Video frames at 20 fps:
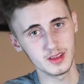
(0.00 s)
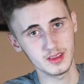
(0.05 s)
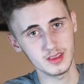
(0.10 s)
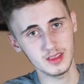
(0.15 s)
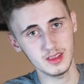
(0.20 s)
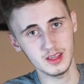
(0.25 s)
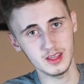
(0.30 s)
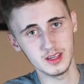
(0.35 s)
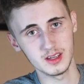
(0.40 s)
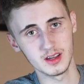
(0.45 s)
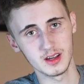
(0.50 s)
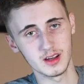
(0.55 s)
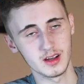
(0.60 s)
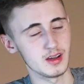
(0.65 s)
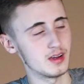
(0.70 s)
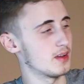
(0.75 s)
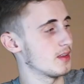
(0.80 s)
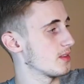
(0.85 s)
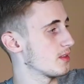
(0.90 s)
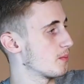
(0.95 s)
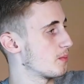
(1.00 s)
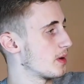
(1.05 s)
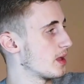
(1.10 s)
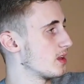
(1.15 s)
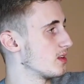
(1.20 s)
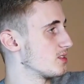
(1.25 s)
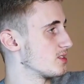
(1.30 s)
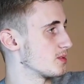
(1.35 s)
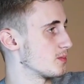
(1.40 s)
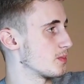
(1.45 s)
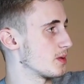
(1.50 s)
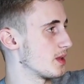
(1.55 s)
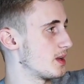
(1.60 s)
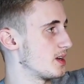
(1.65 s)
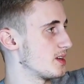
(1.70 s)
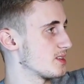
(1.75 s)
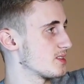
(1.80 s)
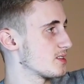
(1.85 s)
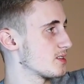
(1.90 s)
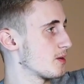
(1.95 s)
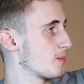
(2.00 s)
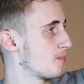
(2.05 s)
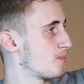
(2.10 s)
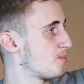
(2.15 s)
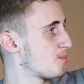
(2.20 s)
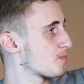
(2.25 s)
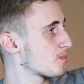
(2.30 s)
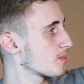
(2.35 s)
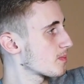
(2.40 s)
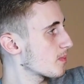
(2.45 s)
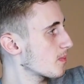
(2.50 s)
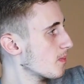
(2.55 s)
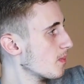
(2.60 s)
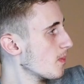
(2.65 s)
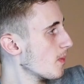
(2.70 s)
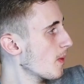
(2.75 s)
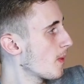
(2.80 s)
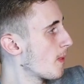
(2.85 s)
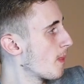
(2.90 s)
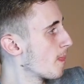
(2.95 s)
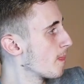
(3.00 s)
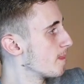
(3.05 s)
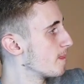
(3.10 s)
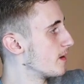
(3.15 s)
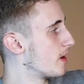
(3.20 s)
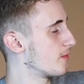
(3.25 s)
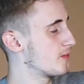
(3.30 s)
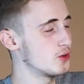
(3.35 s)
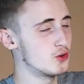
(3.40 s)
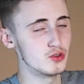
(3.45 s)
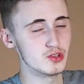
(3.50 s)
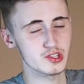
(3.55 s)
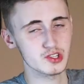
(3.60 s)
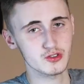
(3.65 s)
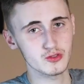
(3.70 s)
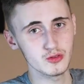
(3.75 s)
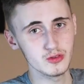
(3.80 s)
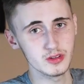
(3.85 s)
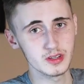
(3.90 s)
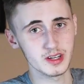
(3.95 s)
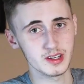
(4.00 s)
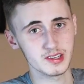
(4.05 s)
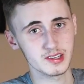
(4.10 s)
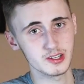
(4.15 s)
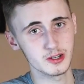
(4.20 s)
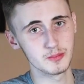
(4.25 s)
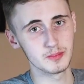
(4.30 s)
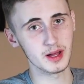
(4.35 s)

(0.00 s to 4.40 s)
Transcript: the bellows in place. Now if you unscrew this, your